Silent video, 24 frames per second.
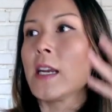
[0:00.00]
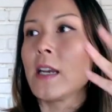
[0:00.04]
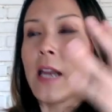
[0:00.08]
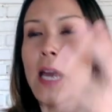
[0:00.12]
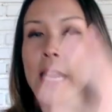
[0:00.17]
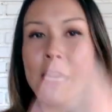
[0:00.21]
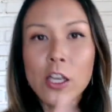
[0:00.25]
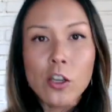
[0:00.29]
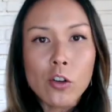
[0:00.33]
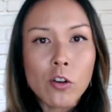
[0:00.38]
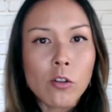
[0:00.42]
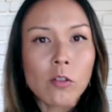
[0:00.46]

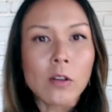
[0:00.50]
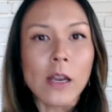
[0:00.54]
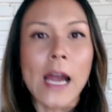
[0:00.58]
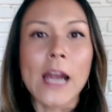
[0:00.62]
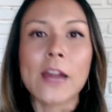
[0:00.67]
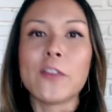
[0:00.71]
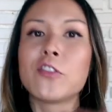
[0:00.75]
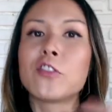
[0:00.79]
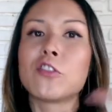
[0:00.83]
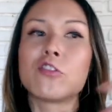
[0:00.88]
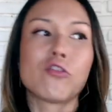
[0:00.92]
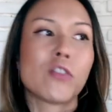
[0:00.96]
like your live
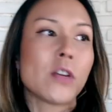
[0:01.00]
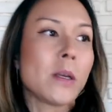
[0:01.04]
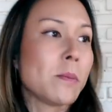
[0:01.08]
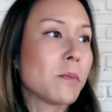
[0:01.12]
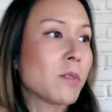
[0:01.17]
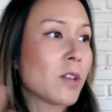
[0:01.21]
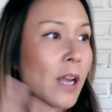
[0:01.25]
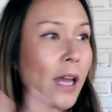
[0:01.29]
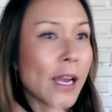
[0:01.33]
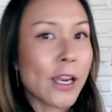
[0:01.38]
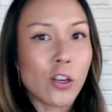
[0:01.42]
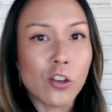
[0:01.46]
streams,
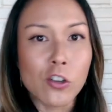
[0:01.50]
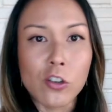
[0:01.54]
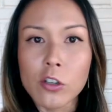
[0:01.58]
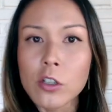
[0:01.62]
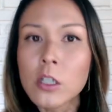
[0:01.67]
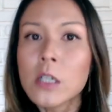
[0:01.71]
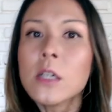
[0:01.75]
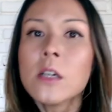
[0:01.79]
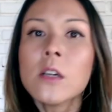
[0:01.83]
like your